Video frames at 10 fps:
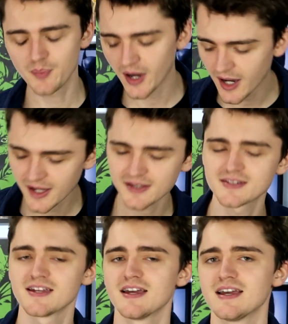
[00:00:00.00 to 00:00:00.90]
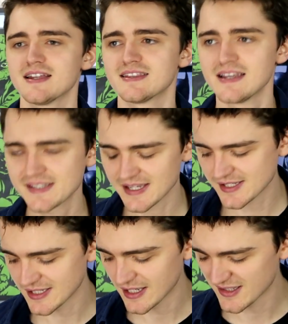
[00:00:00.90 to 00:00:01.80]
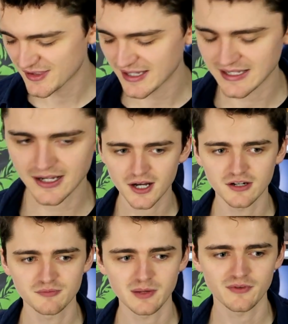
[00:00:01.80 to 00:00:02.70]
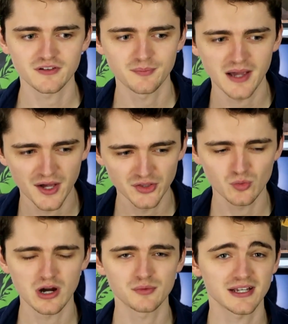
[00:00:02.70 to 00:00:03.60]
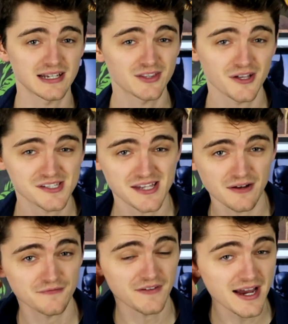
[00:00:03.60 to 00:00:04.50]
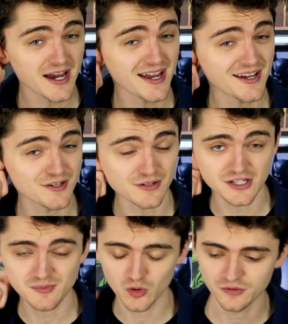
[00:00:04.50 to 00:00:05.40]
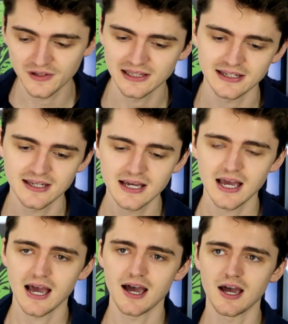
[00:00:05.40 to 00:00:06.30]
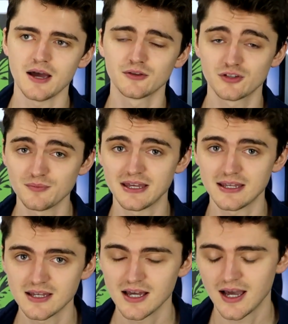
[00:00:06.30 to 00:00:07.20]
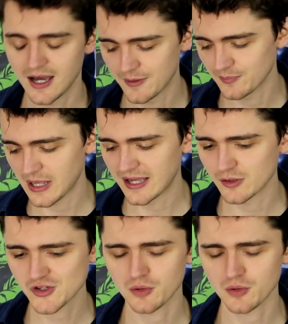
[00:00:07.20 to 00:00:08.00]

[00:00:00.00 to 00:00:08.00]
But this is another thing kind of made me feel a bit underwhelmed, and it does sound very Smallville-y to me, and I was